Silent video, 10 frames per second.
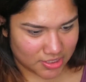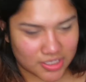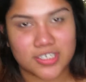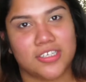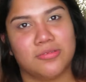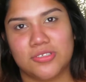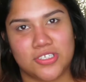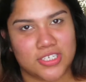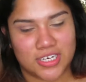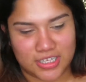clearly we're
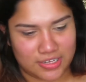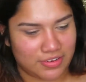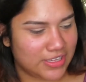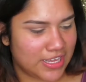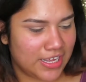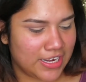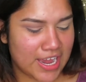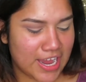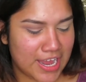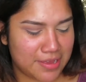just gonna leave it at that.
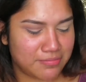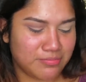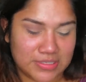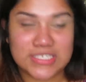I'm